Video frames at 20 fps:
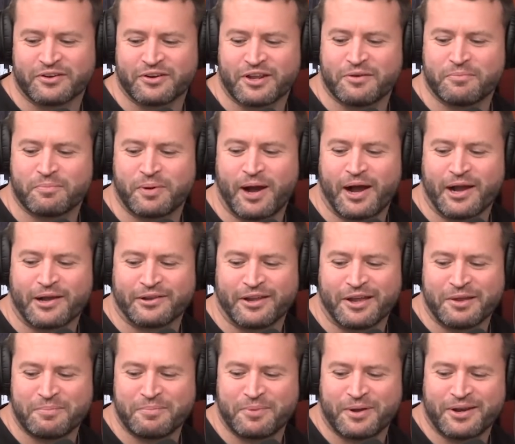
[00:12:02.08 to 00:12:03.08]
in
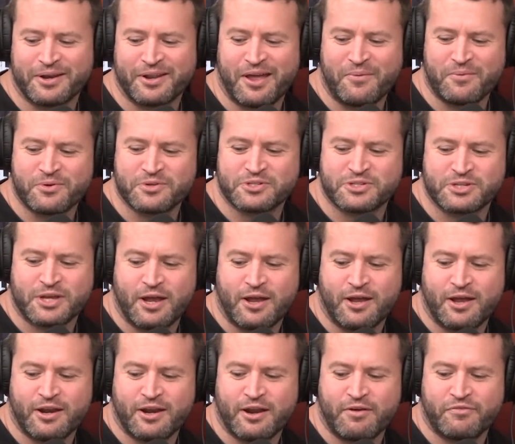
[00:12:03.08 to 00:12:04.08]
Parklea, but that was
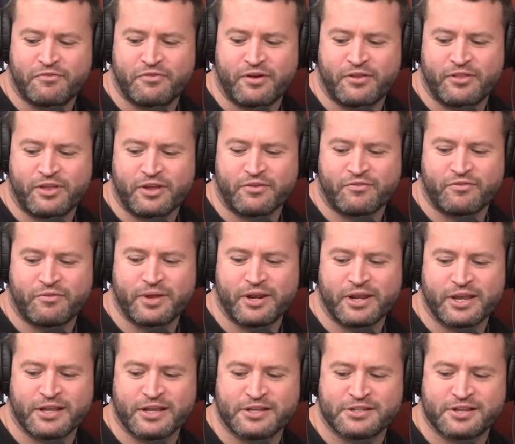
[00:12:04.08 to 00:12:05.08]
enough, I think, for me
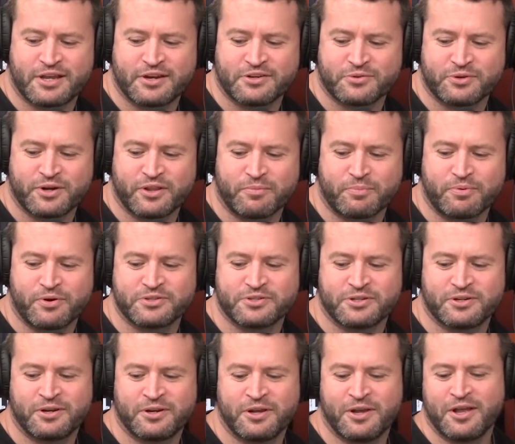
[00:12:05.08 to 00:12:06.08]
to get sent to another
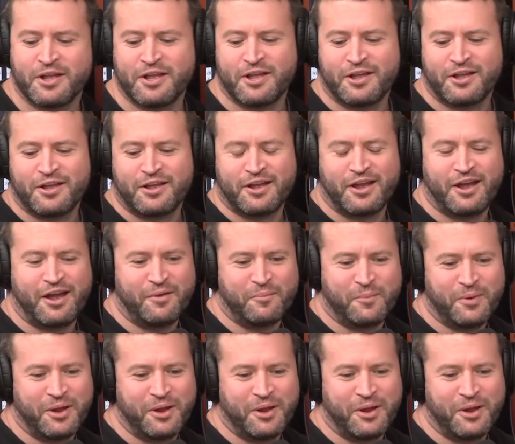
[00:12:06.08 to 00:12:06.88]
prison. So